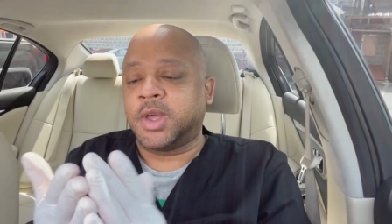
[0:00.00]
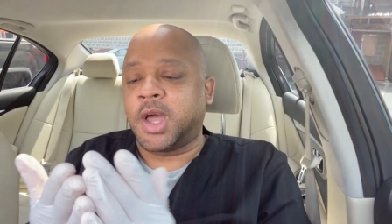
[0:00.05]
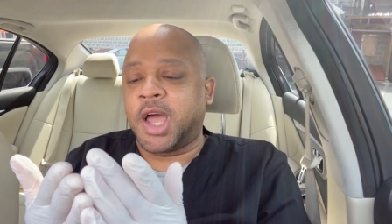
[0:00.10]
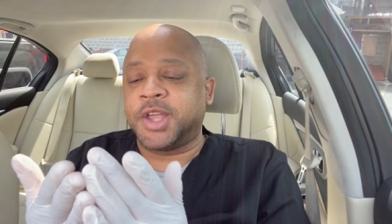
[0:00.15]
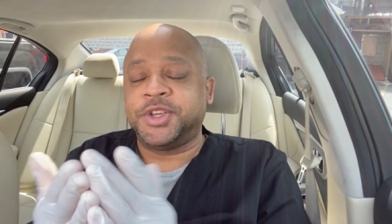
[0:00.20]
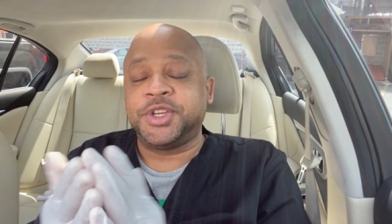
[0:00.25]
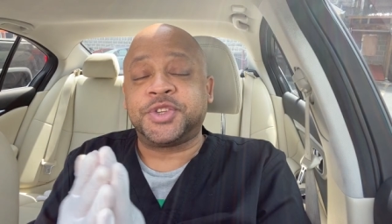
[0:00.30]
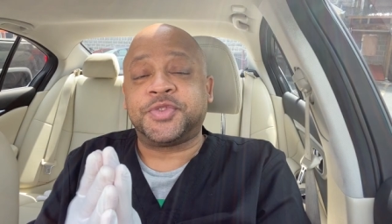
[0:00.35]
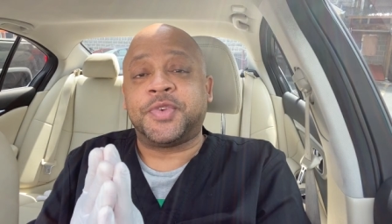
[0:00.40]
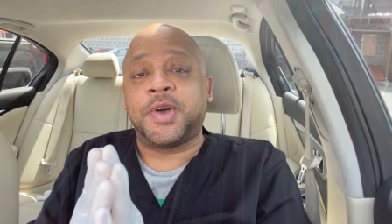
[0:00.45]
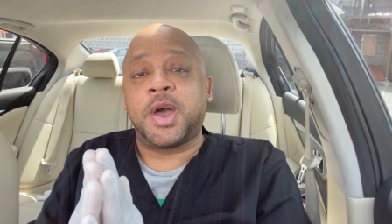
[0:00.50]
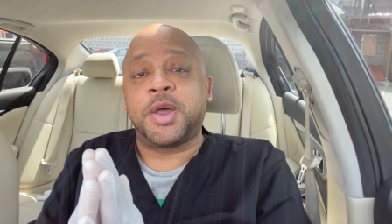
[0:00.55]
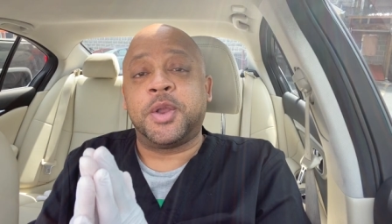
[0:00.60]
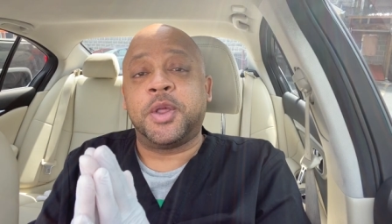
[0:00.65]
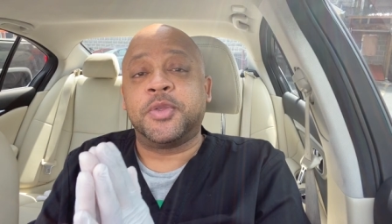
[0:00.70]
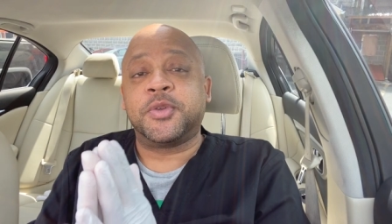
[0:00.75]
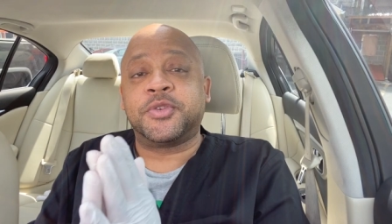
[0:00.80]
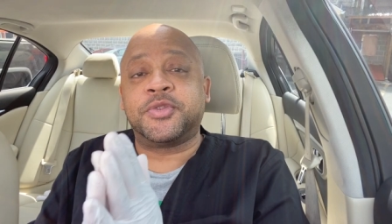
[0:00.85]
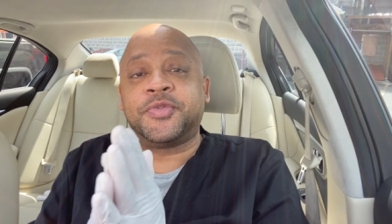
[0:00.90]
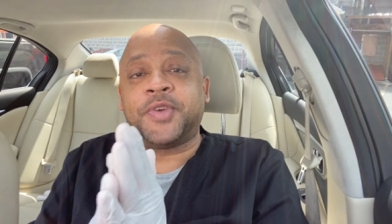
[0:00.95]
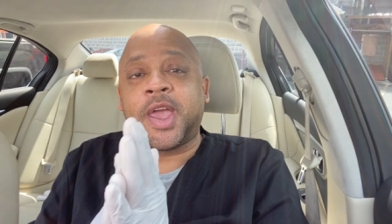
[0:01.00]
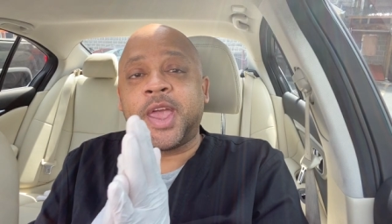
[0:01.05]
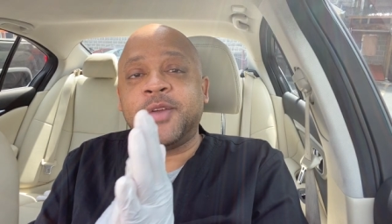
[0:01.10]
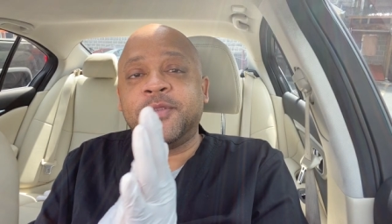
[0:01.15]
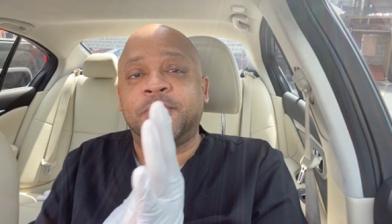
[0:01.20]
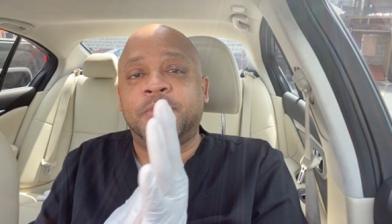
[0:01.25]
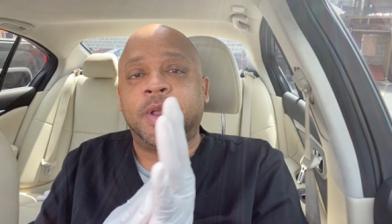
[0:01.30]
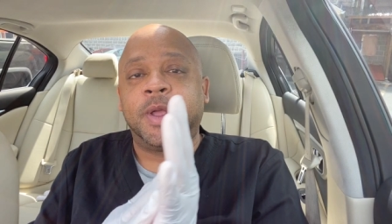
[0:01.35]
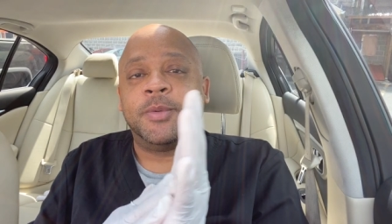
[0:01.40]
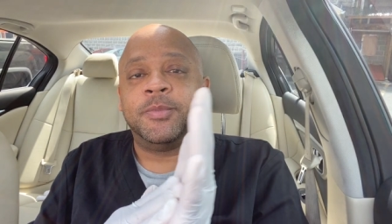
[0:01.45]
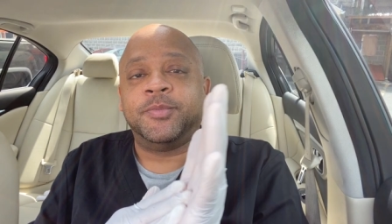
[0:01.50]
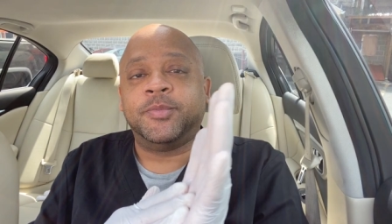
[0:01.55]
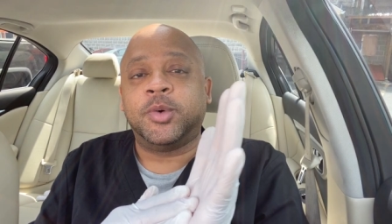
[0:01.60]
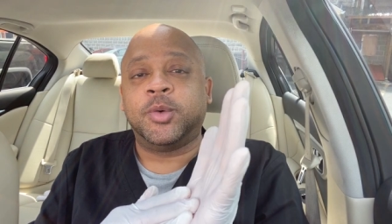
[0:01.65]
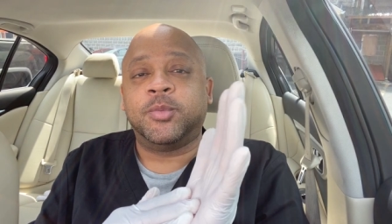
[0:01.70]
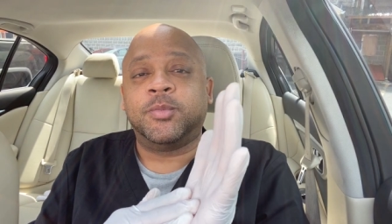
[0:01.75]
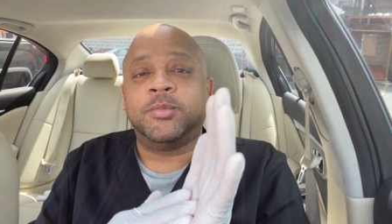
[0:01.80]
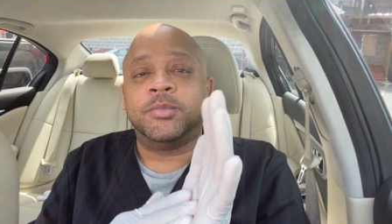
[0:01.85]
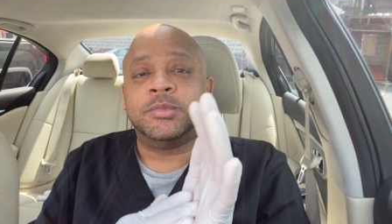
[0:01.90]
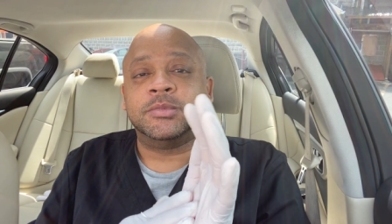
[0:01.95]
I just found another favorite,
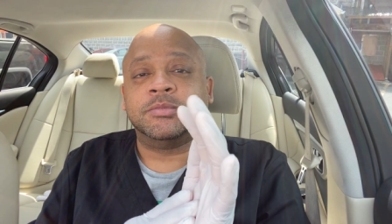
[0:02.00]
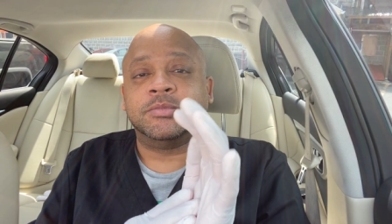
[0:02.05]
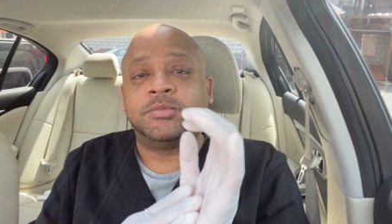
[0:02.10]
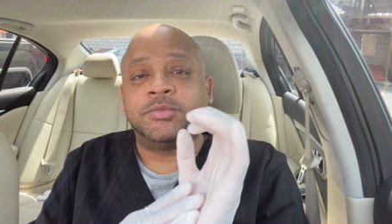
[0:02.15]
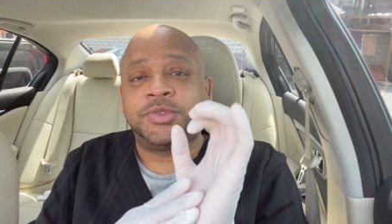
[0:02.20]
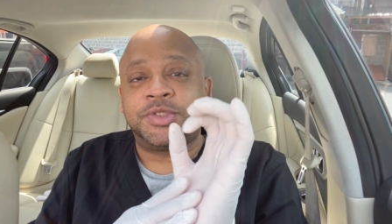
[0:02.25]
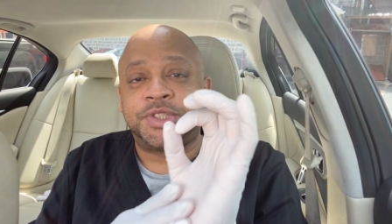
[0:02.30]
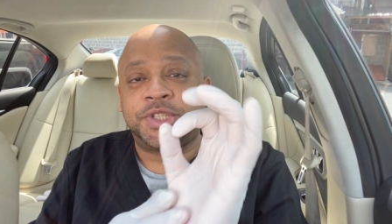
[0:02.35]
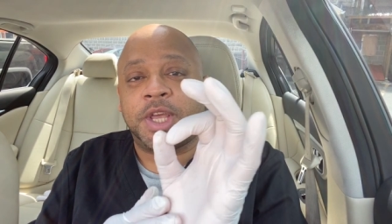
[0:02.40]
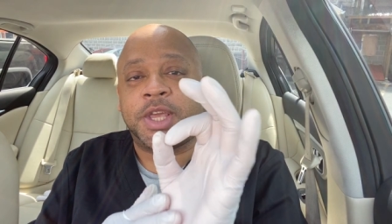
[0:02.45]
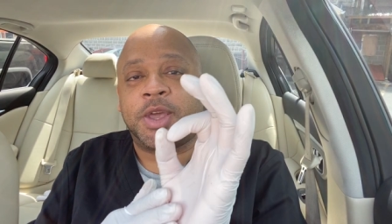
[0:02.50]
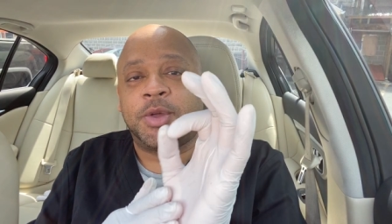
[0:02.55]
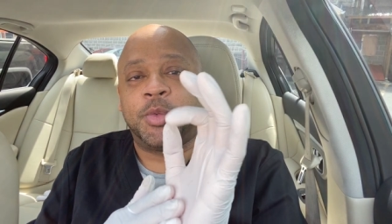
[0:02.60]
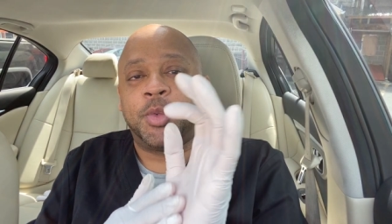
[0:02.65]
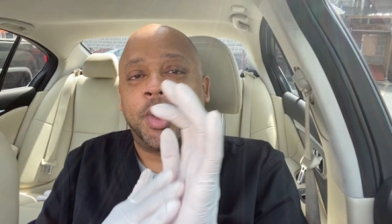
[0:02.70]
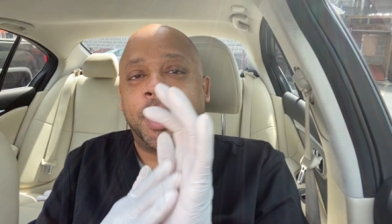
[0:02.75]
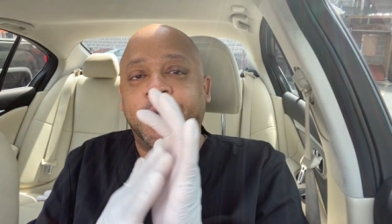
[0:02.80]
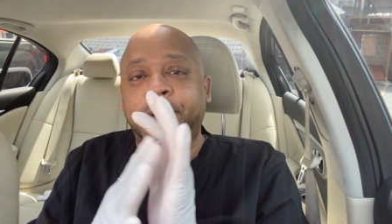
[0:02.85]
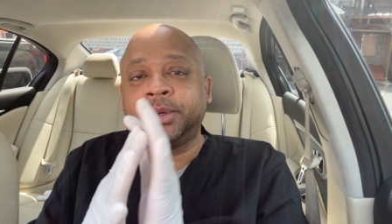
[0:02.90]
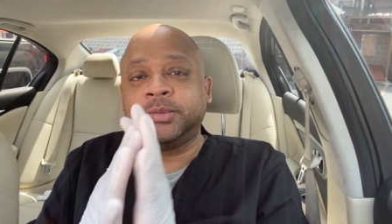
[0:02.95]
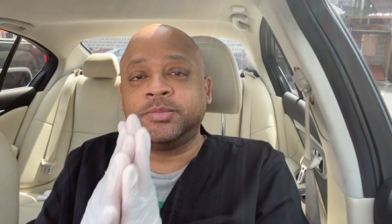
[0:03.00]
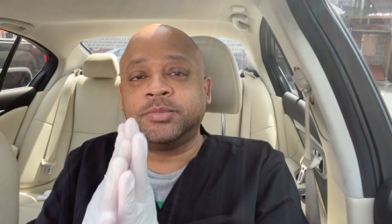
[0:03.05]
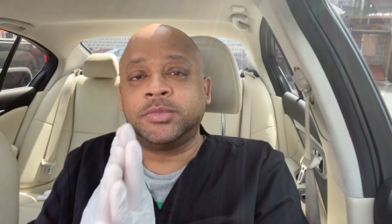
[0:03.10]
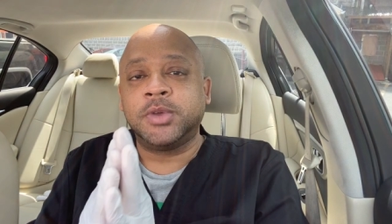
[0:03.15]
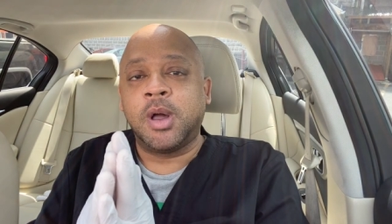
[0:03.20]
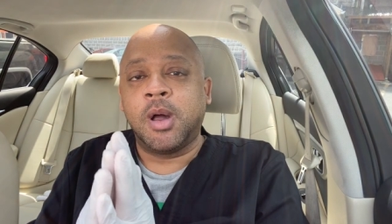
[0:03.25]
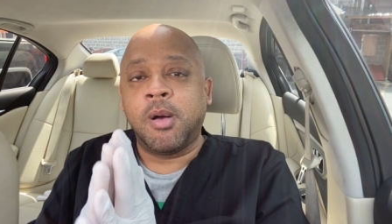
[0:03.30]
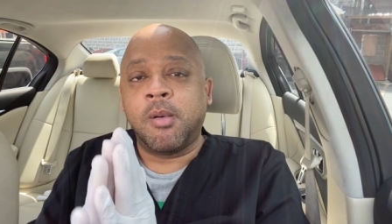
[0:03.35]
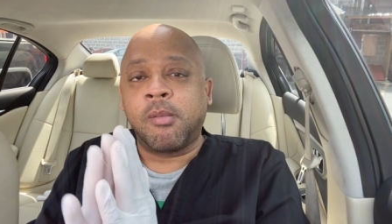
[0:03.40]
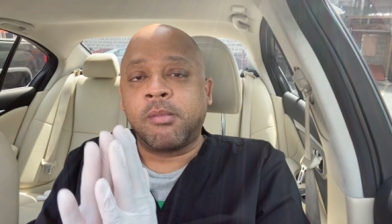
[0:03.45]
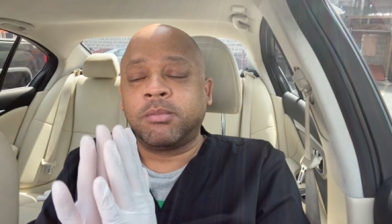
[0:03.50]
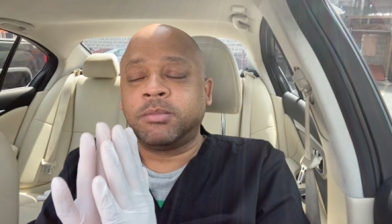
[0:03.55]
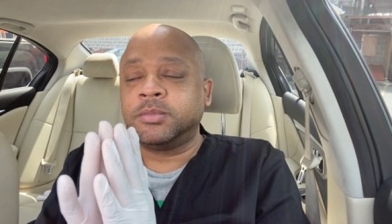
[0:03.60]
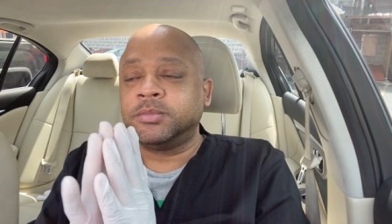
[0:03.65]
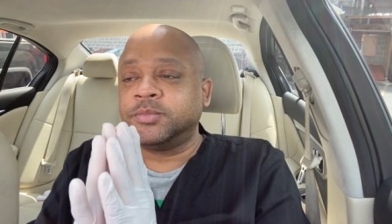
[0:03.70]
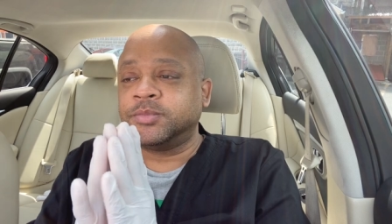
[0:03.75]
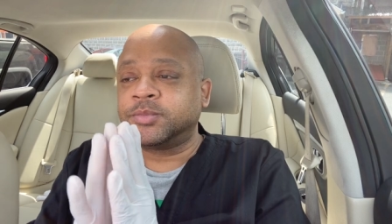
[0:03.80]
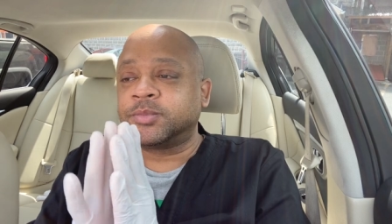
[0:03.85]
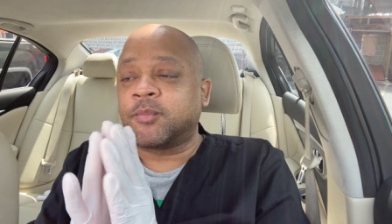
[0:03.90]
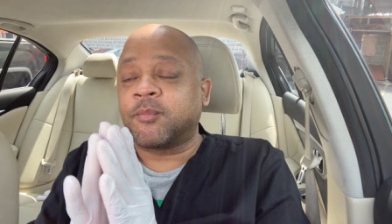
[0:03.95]
chicken wing,
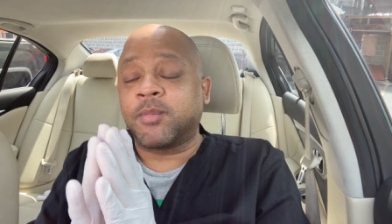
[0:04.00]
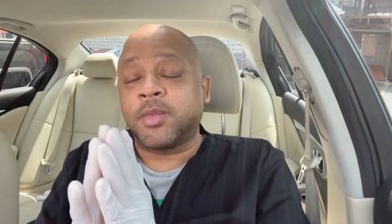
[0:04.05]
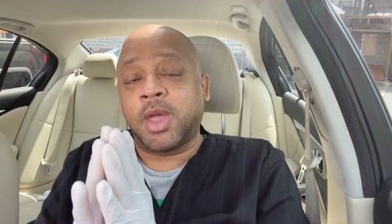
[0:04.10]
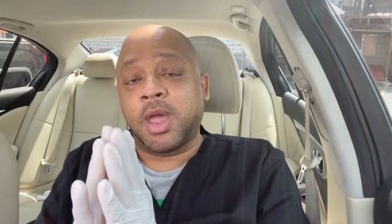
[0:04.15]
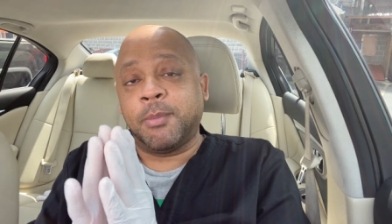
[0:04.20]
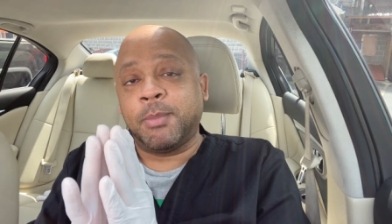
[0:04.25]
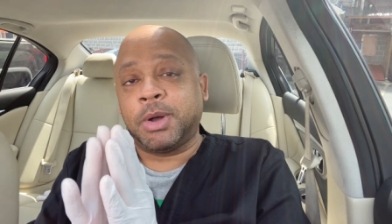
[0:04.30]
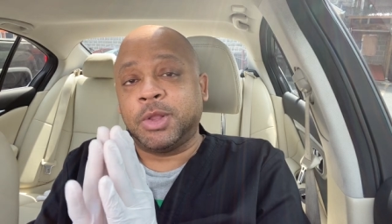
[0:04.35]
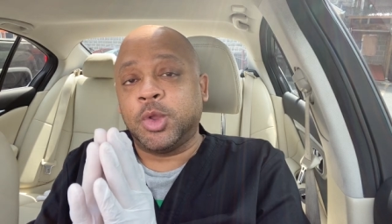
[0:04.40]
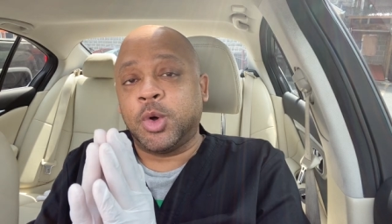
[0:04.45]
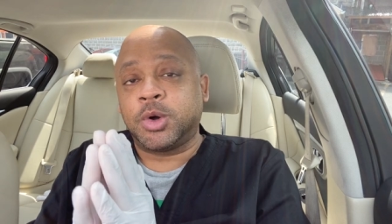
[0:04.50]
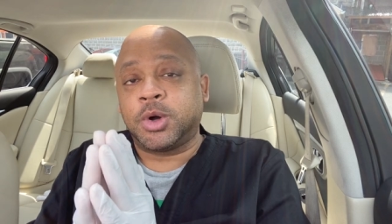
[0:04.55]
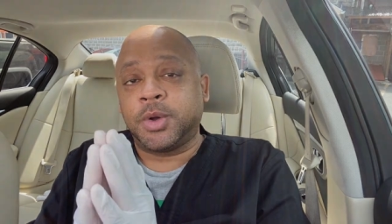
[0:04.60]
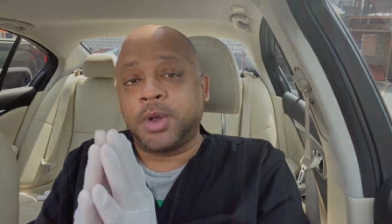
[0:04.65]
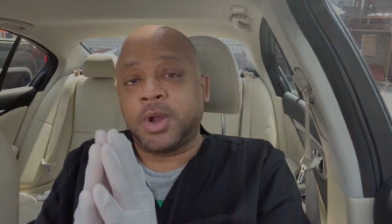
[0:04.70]
in my local